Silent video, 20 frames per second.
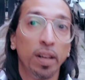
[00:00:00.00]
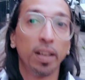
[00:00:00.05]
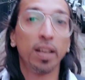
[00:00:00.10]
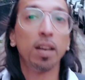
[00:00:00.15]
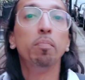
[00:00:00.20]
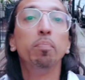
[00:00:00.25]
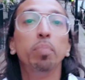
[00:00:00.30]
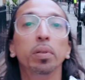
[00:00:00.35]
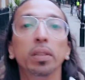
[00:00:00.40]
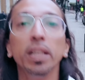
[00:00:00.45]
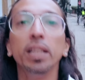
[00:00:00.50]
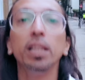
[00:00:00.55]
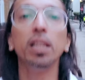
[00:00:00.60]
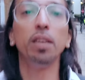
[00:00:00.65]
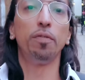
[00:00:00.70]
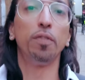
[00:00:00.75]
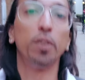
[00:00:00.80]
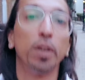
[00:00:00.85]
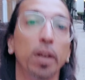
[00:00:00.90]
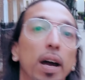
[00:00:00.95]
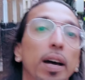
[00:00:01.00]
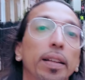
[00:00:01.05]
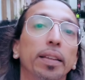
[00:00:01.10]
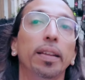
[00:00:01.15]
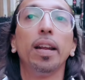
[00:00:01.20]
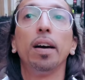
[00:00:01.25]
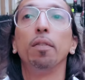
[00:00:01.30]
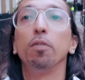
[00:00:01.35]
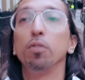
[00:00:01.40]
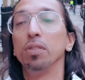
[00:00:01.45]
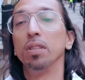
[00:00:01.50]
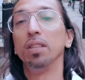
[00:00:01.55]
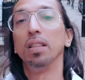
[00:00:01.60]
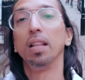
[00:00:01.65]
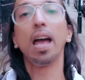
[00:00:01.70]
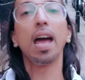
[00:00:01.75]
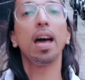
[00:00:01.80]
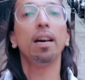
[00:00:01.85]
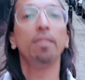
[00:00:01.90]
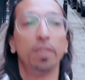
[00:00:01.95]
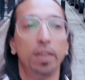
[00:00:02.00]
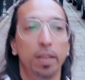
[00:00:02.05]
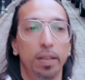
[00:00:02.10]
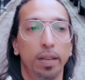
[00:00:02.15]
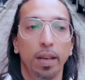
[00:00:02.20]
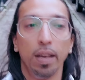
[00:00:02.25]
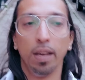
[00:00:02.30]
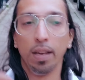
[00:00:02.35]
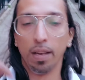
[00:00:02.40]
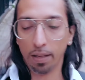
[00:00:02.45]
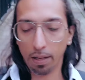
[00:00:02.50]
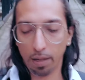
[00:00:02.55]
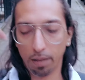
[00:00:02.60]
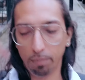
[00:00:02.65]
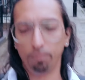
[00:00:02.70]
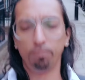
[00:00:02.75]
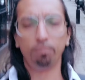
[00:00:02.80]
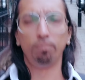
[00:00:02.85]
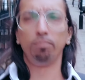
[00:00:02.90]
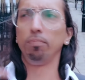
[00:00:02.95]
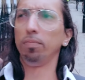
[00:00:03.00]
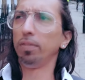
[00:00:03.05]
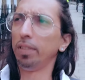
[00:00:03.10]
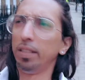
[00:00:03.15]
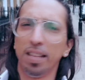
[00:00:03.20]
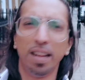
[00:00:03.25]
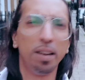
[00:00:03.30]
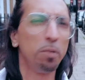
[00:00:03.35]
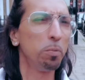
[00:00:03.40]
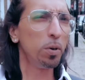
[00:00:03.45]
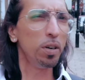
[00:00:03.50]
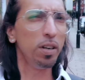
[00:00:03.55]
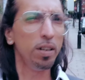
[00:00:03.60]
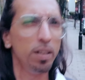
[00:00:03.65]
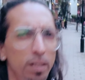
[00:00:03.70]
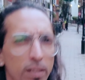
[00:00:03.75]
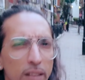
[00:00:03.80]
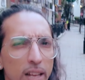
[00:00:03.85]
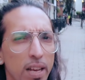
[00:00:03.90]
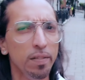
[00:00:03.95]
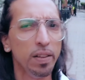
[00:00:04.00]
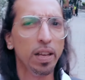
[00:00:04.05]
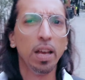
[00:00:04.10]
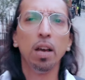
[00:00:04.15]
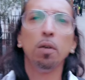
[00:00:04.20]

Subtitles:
I completely forgot that I was laving. Is that a word? Well,